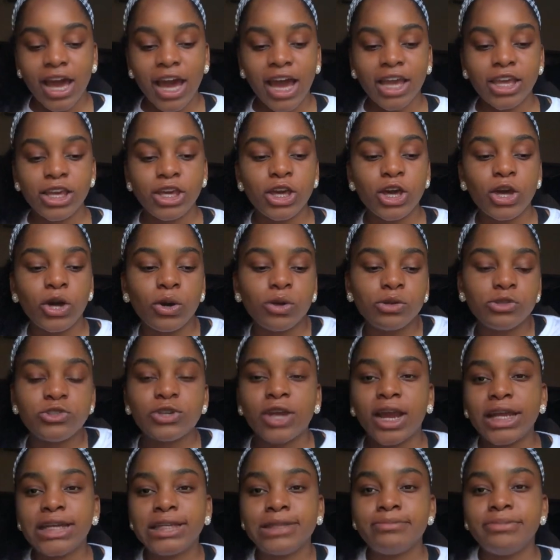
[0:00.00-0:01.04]
I go
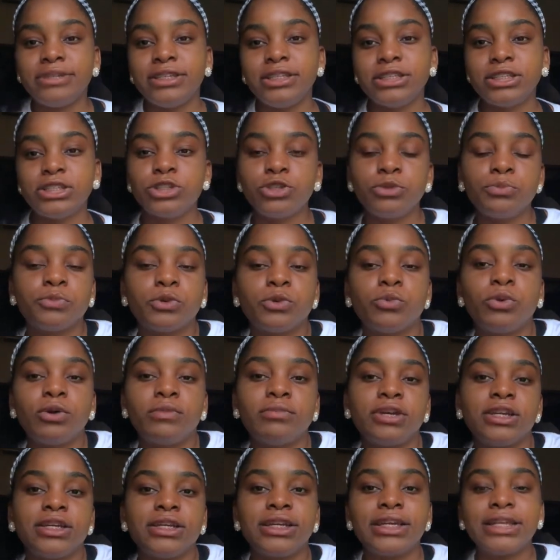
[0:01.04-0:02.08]
trying to be
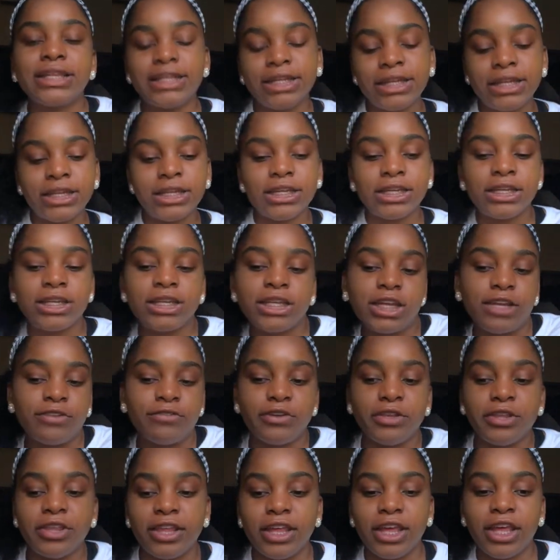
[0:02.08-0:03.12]
superwoman cleaning
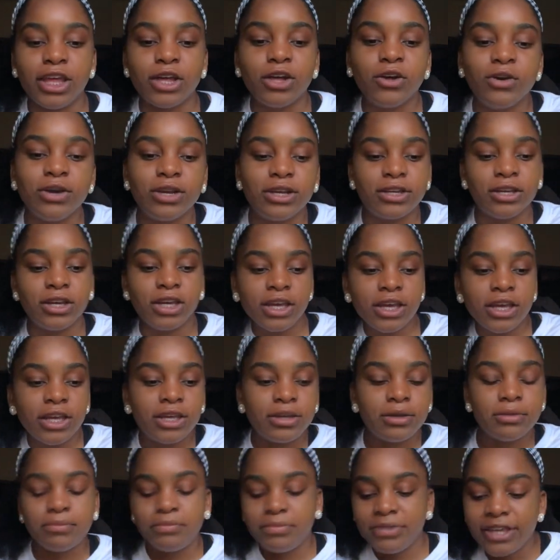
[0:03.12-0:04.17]
everything going
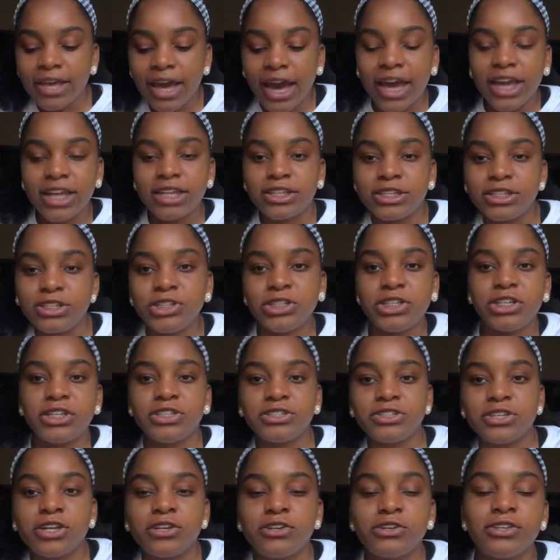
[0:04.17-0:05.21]
behind the
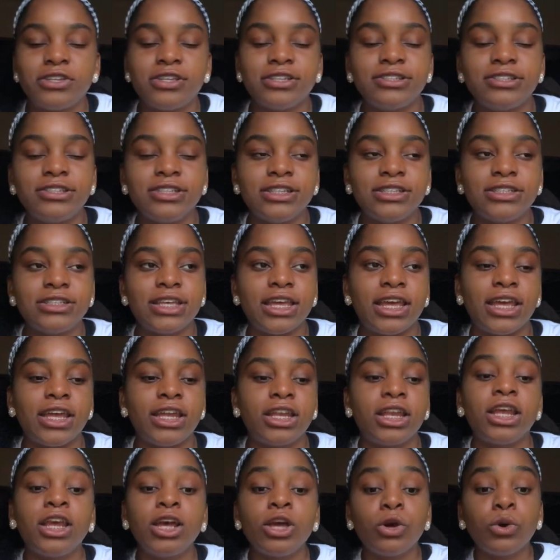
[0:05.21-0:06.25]
chairs under the seats
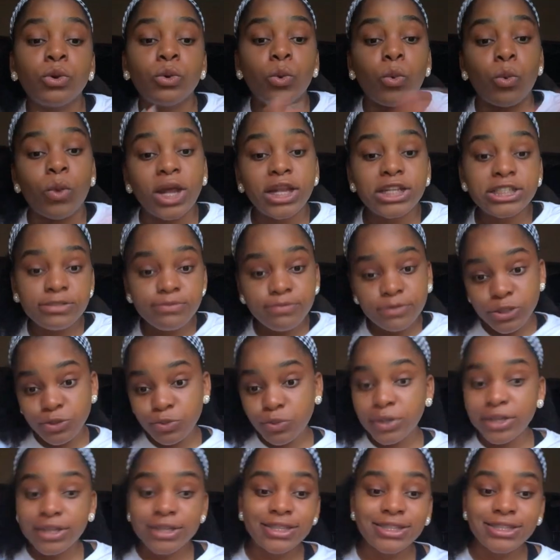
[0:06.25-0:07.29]
and wedged
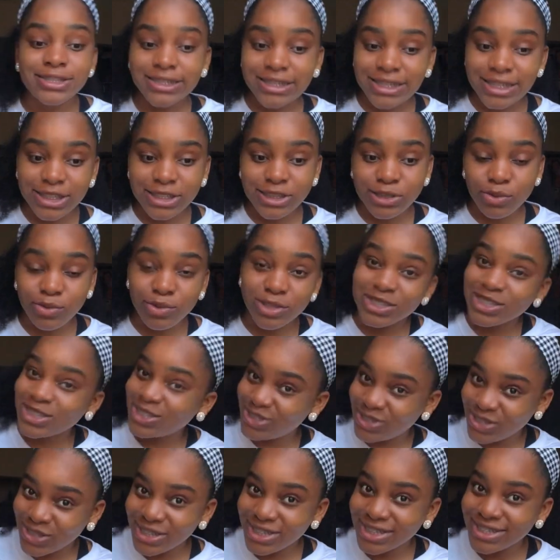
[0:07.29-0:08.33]
between the seats was a
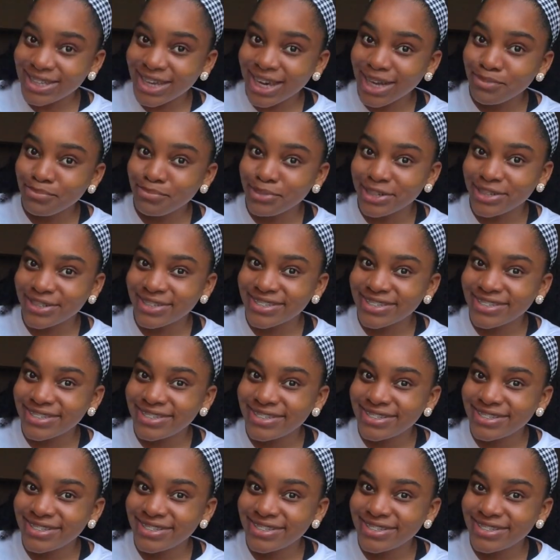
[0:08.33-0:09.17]
dirty diaper